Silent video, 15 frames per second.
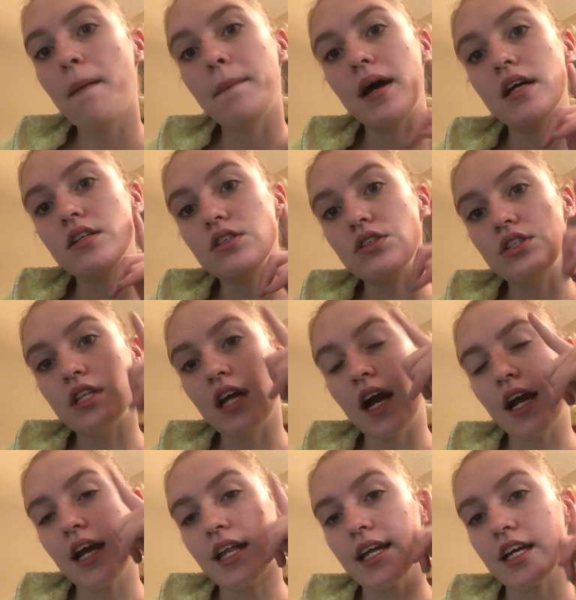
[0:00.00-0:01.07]
But as you see,
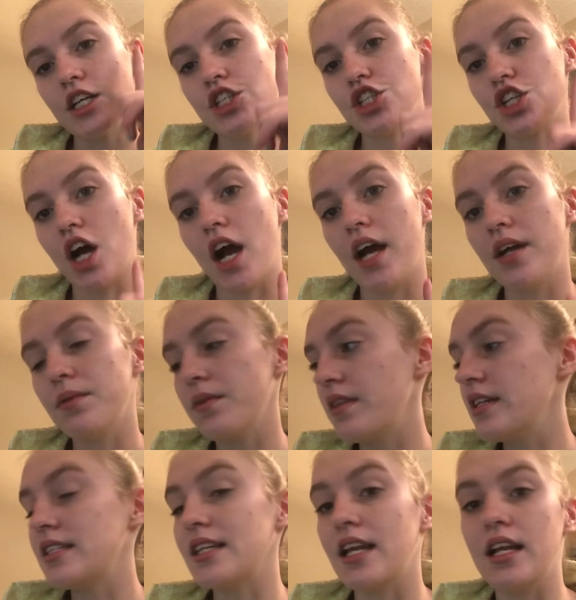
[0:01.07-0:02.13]
I get like a shine with
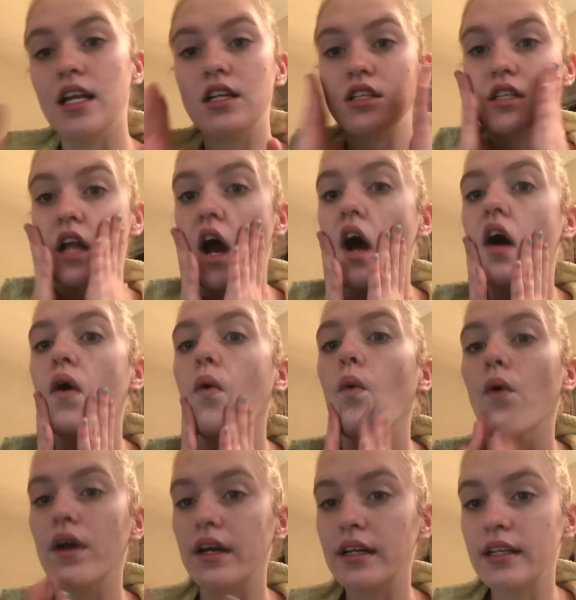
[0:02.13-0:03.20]
this, and it's not
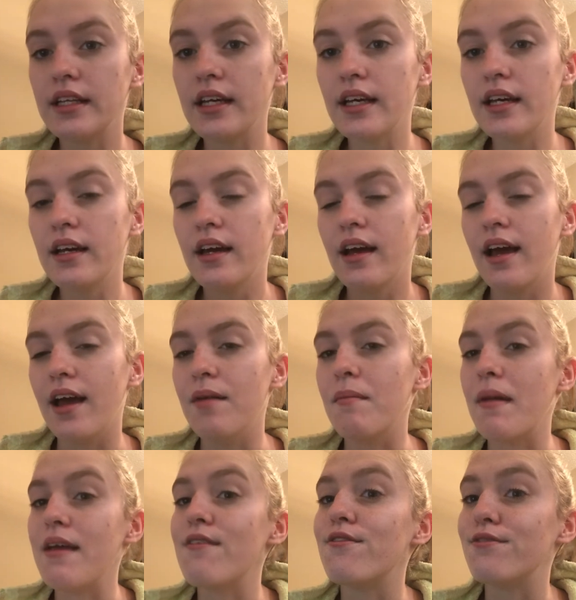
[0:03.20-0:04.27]
oily. It
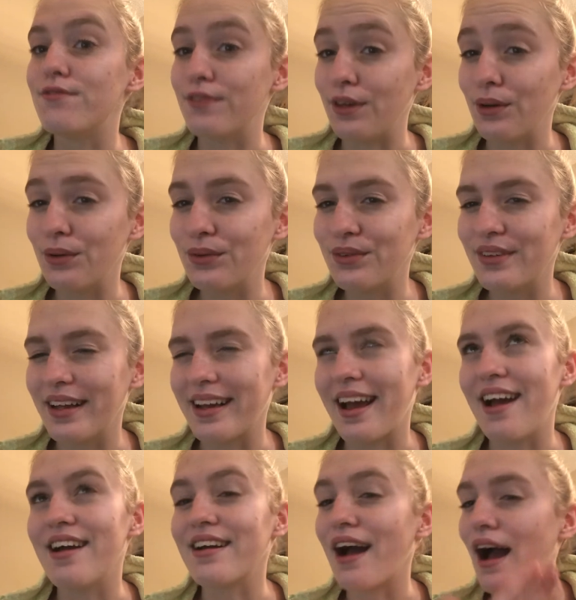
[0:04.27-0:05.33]
may feel
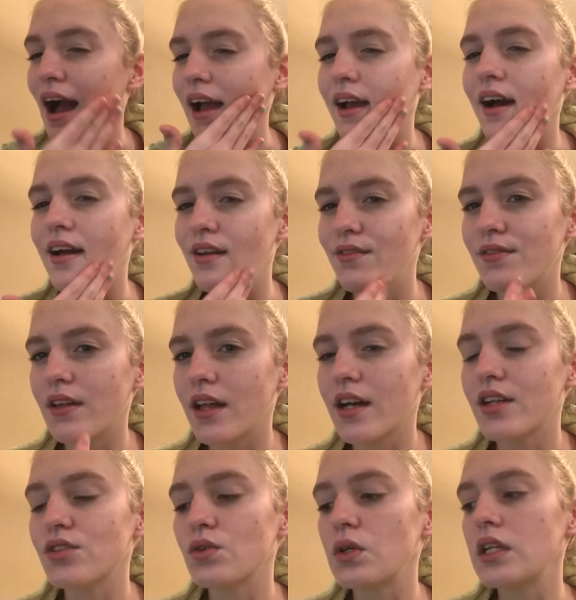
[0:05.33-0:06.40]
like, I kind of feel
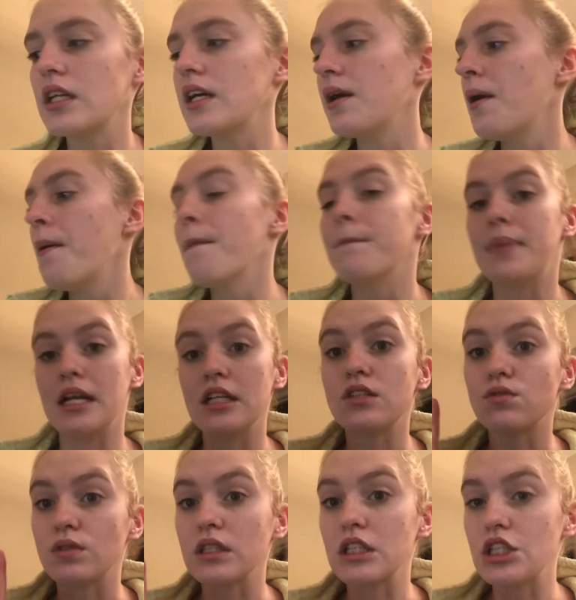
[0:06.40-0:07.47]
like it's oily, but
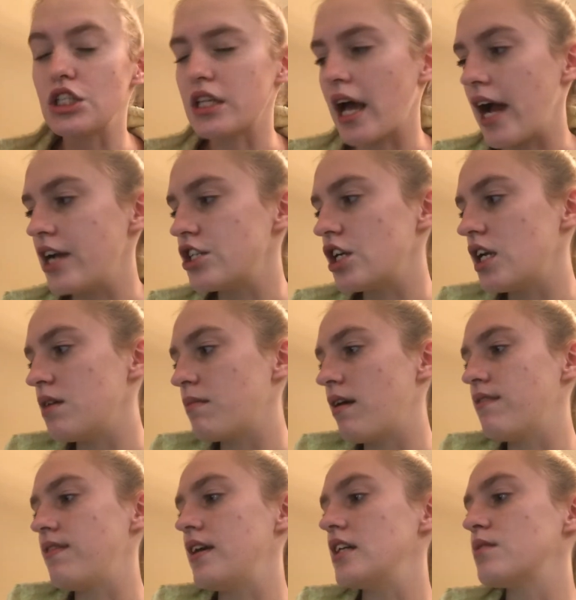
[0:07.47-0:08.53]
it's really just hydrating
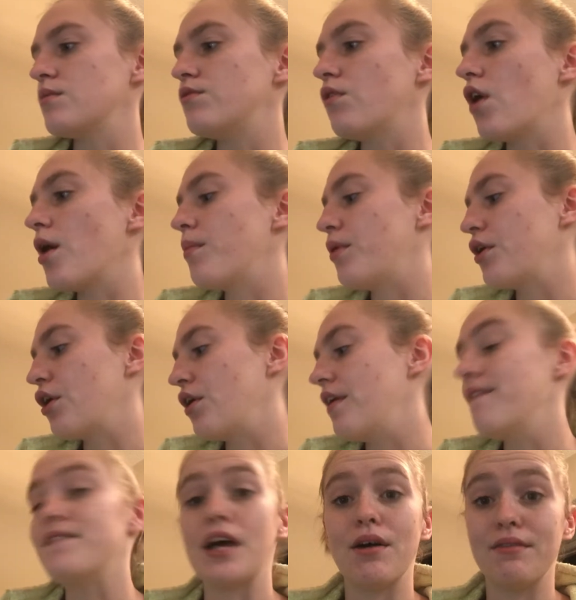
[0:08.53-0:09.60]
my face before I put on
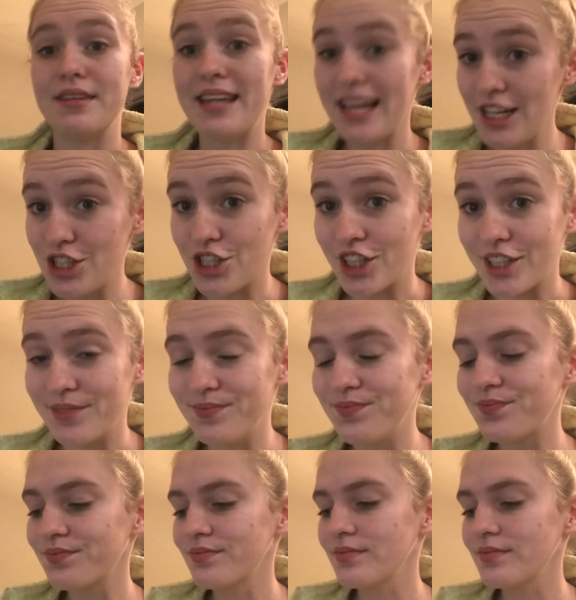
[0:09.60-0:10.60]
foundation.